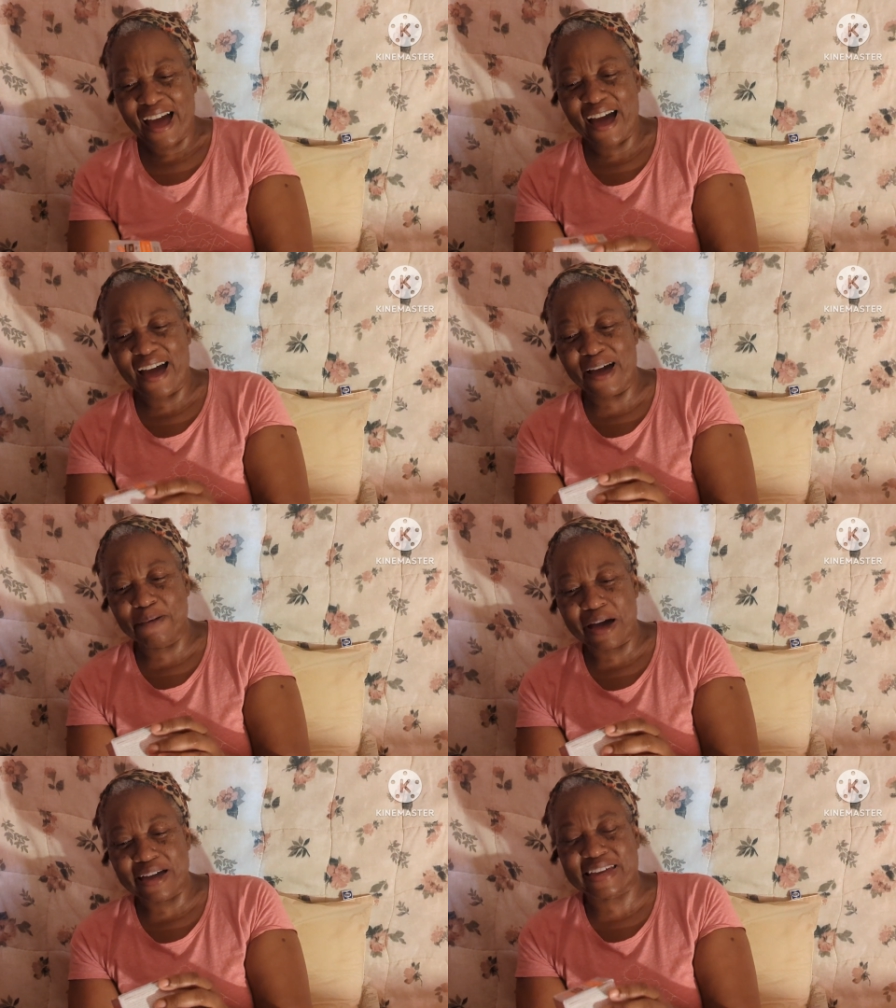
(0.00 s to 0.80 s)

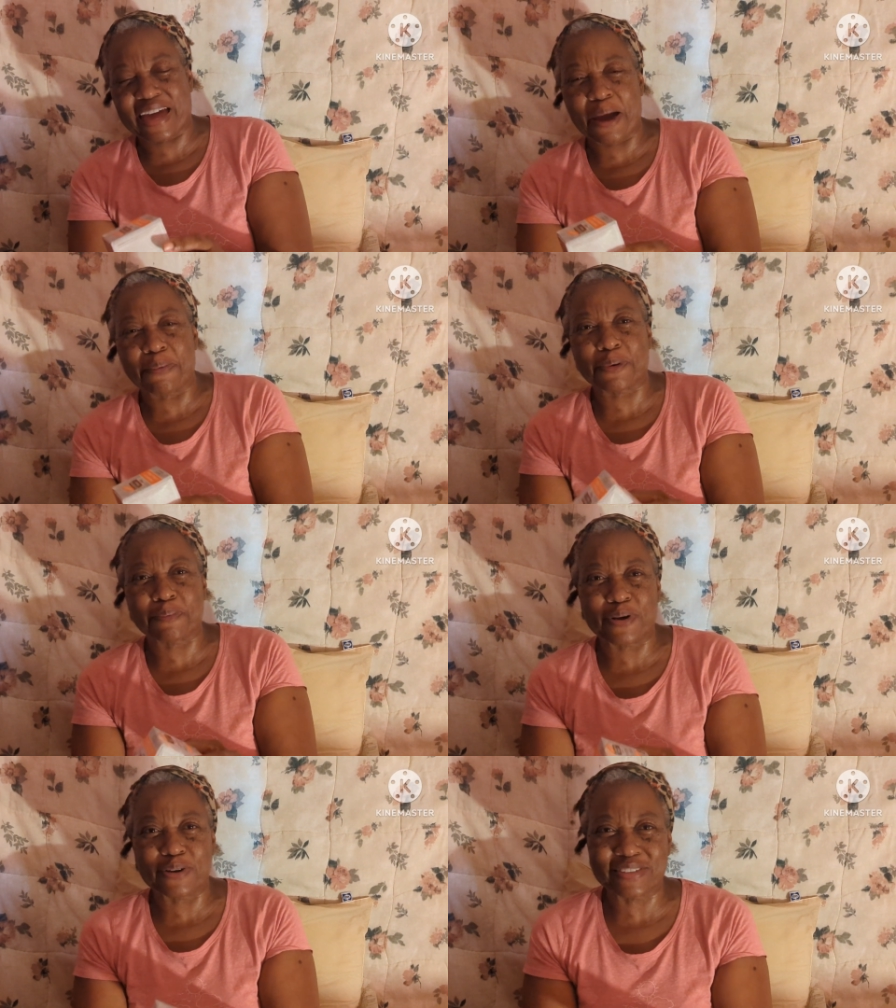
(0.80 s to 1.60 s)
oh, my camera
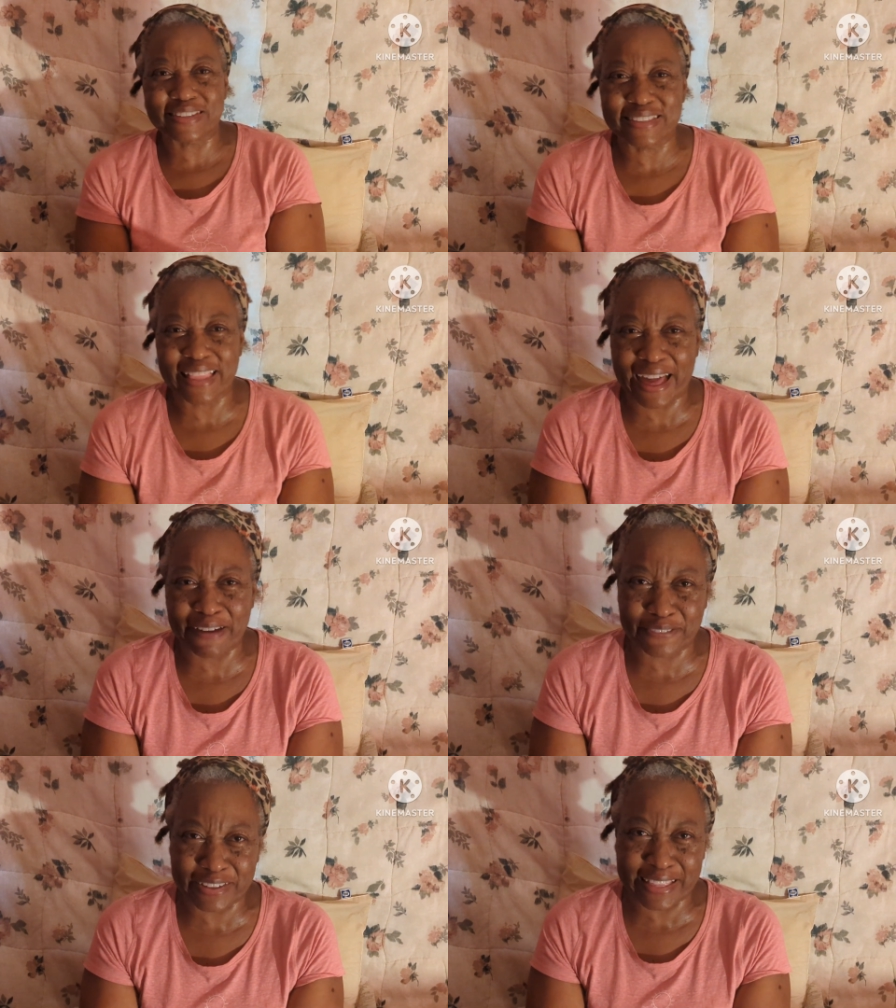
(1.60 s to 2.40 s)
person is
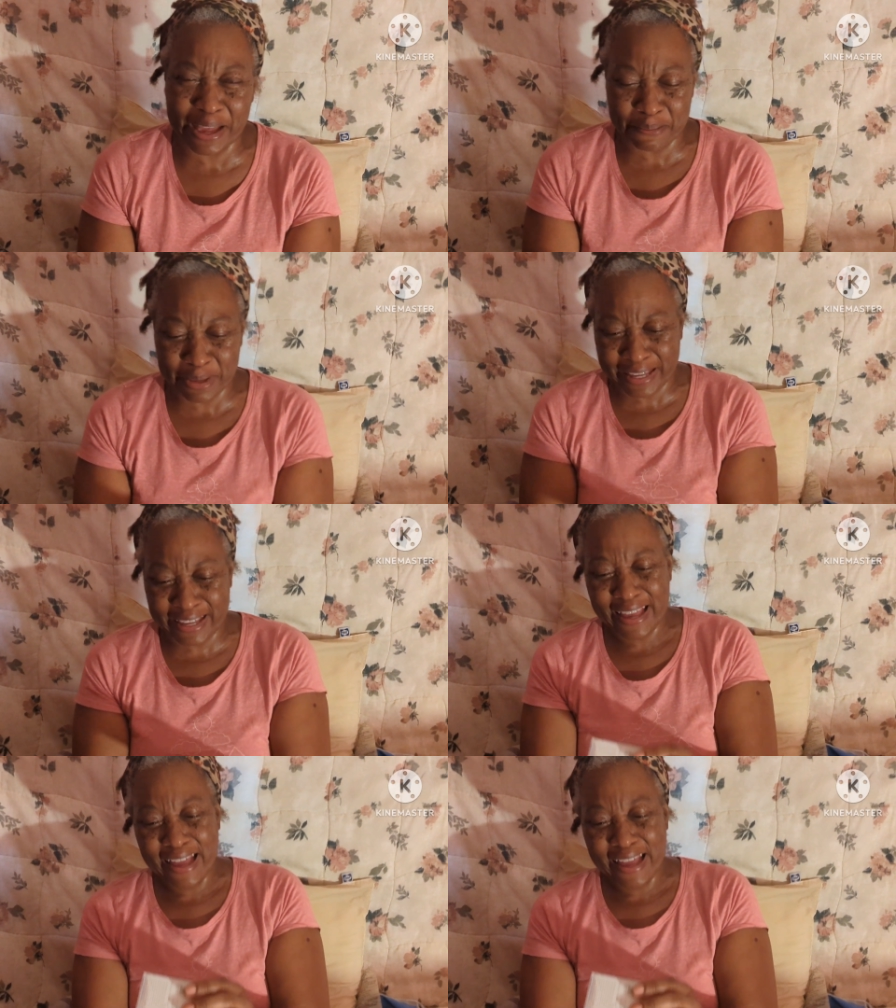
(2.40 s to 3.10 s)
laughing at me.